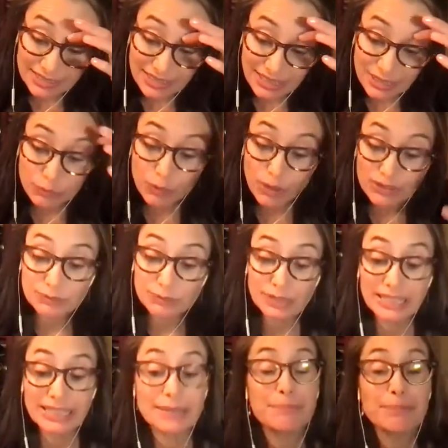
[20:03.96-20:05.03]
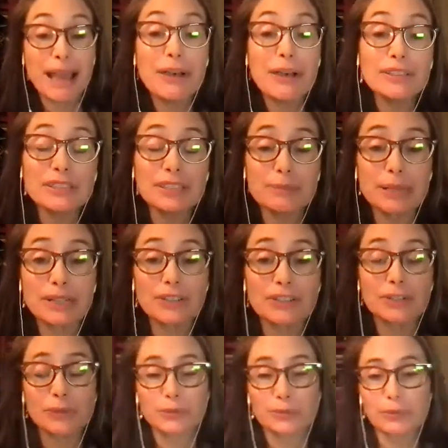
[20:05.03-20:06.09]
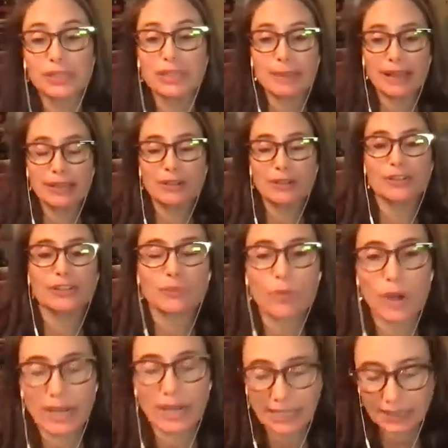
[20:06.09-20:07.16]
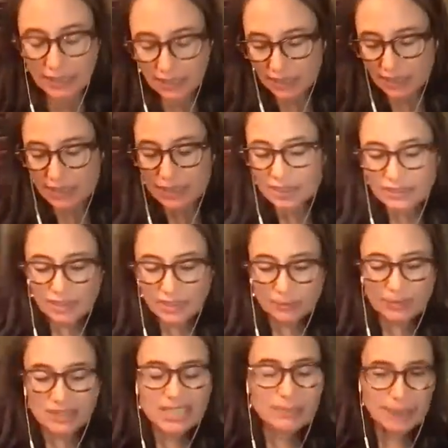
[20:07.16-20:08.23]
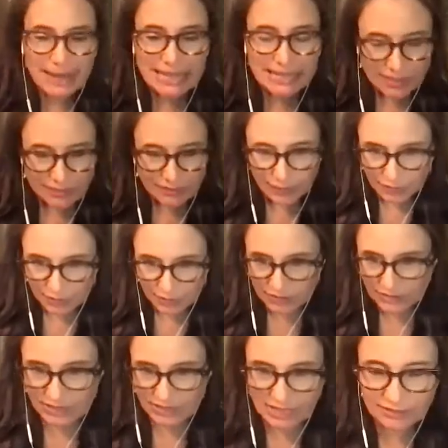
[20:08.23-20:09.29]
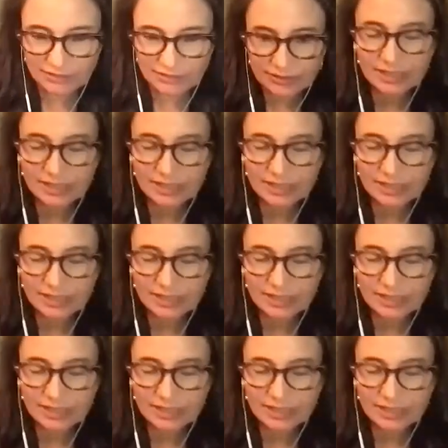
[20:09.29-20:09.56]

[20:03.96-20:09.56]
it wasn't really about the marriage. It was really about her just wanting some space for herself,